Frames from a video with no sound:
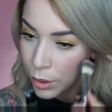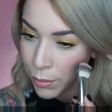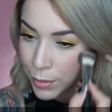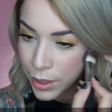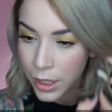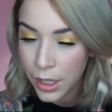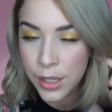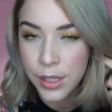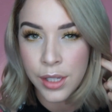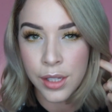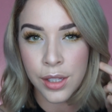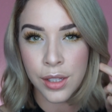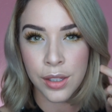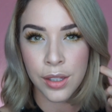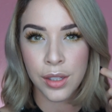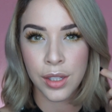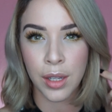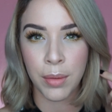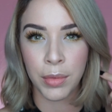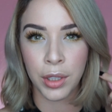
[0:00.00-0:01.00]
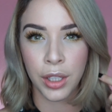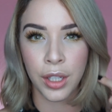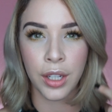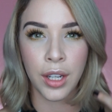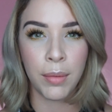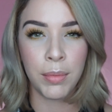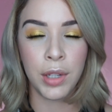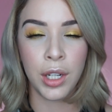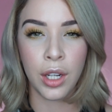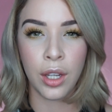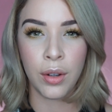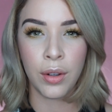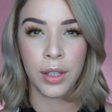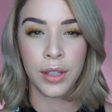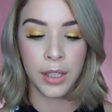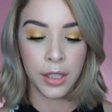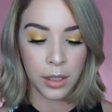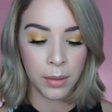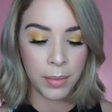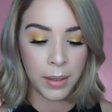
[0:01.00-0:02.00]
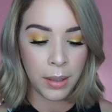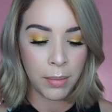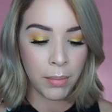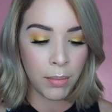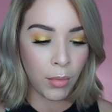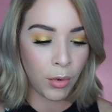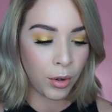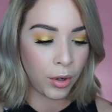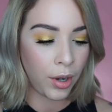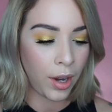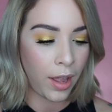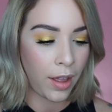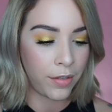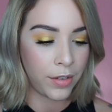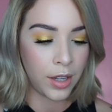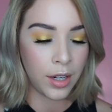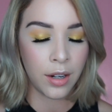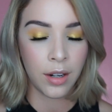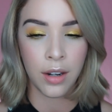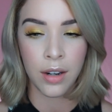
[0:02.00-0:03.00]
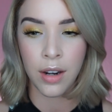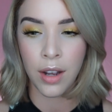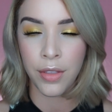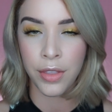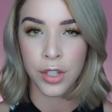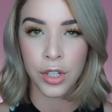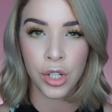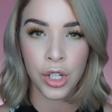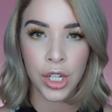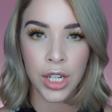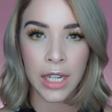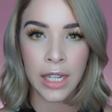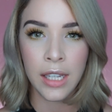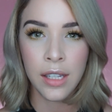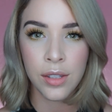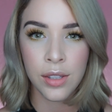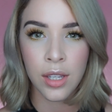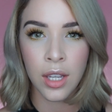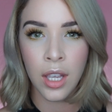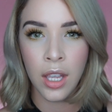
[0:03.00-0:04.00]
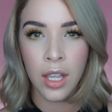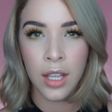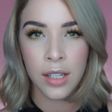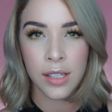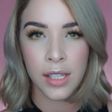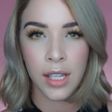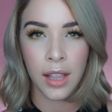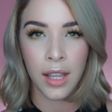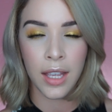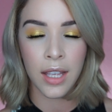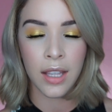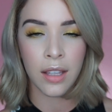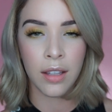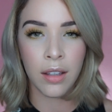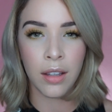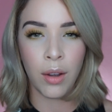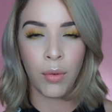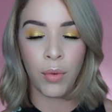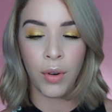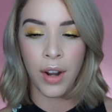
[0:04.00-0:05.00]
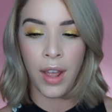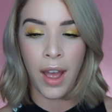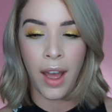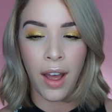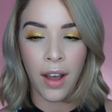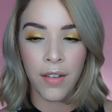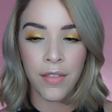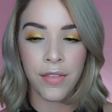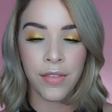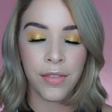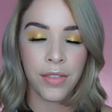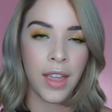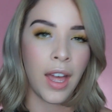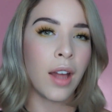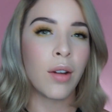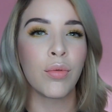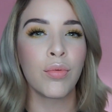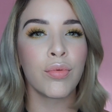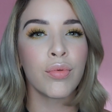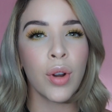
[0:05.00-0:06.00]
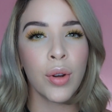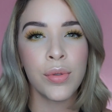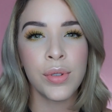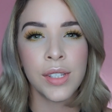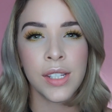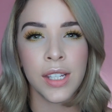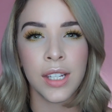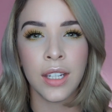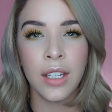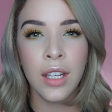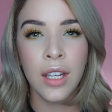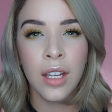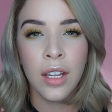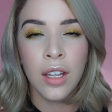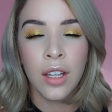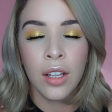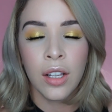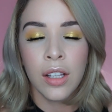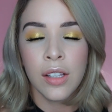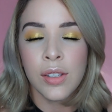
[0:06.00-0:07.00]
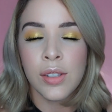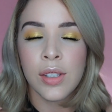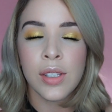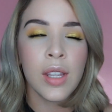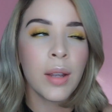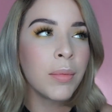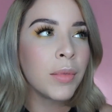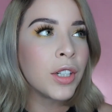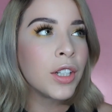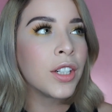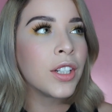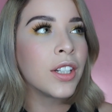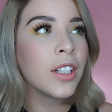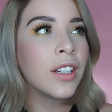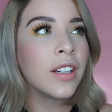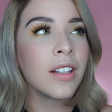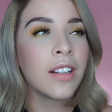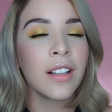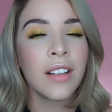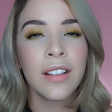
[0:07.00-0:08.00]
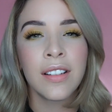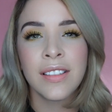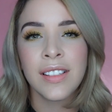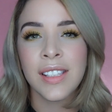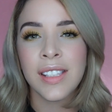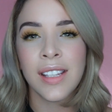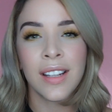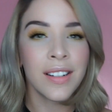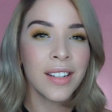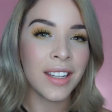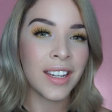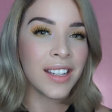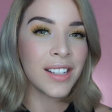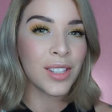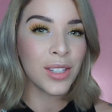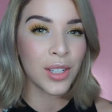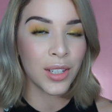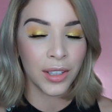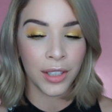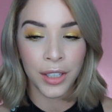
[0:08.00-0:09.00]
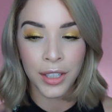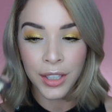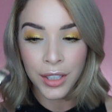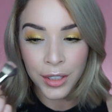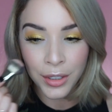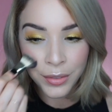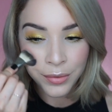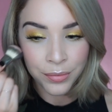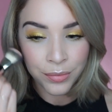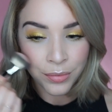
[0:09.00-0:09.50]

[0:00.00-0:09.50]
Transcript: Because this is a summer look, I'm gonna go a little bit more heavier on the cheeks because I wanna have that rosy summer sun-kissed look.